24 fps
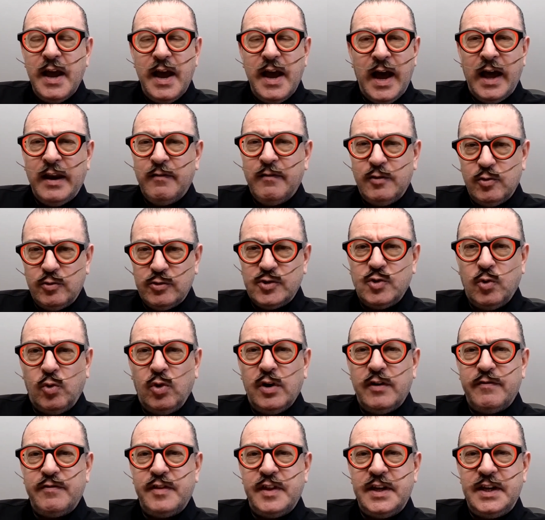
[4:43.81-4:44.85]
And of course,
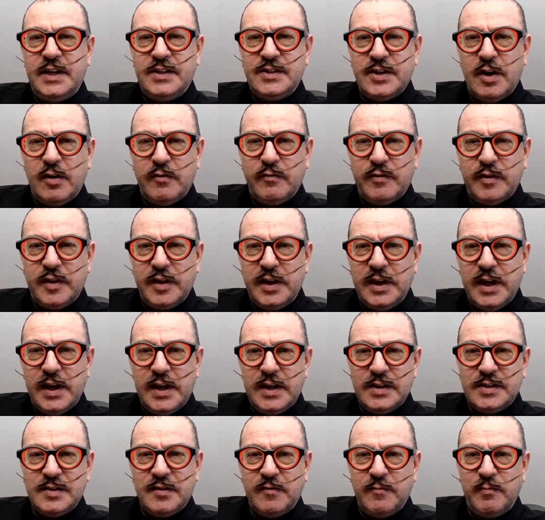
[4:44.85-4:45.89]
all of these over the
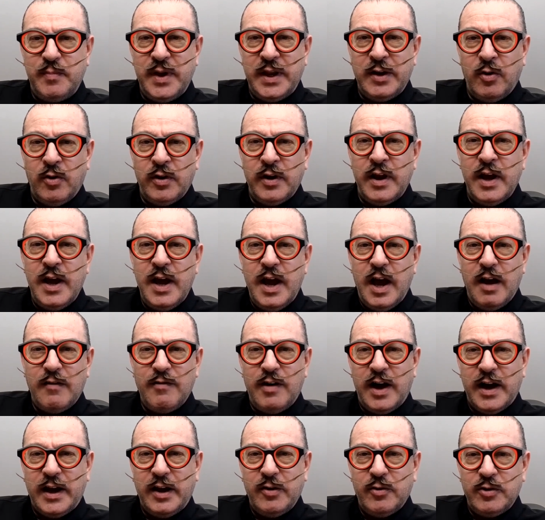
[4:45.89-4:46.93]
years have been on
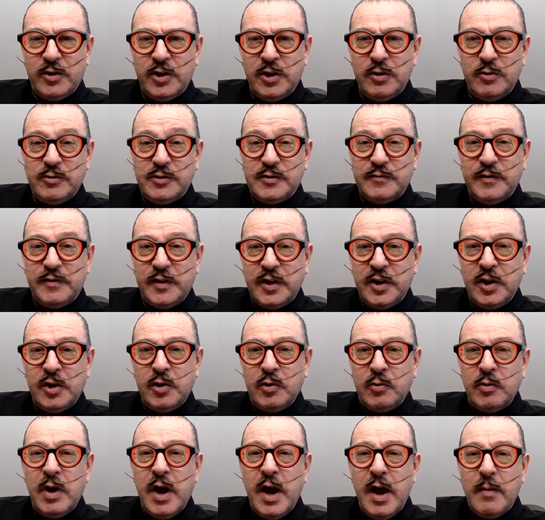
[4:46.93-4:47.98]
Have I Got News for
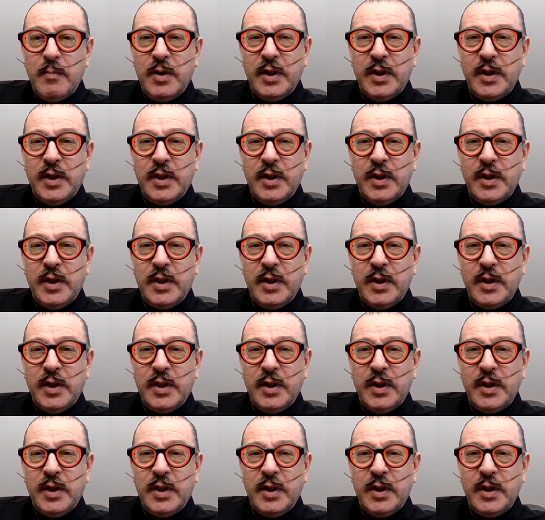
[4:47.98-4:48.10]
You?